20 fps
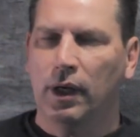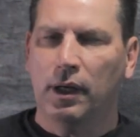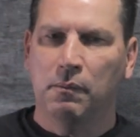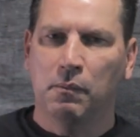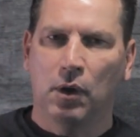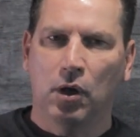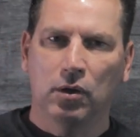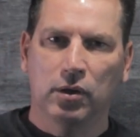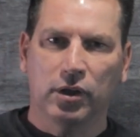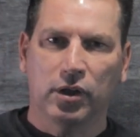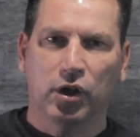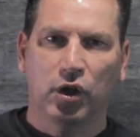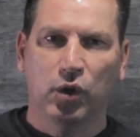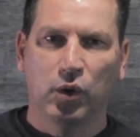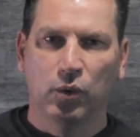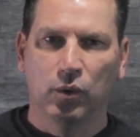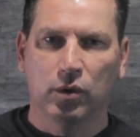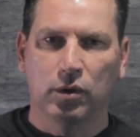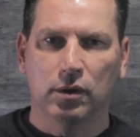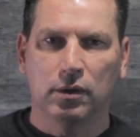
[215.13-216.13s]
a
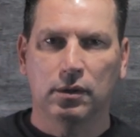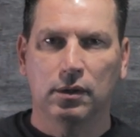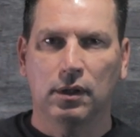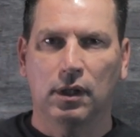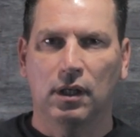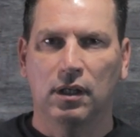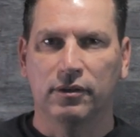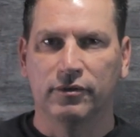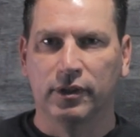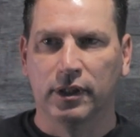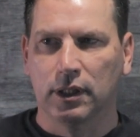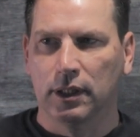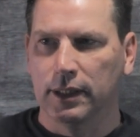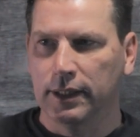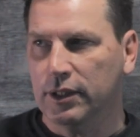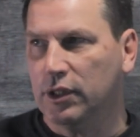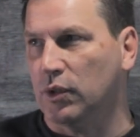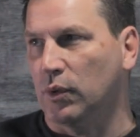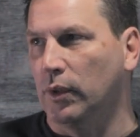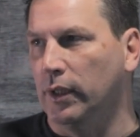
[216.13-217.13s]
molecule of
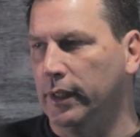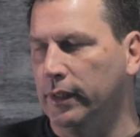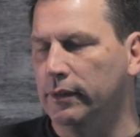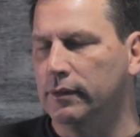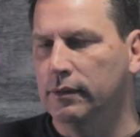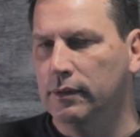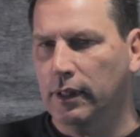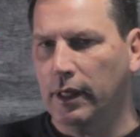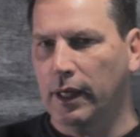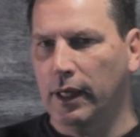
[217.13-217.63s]
glycerin,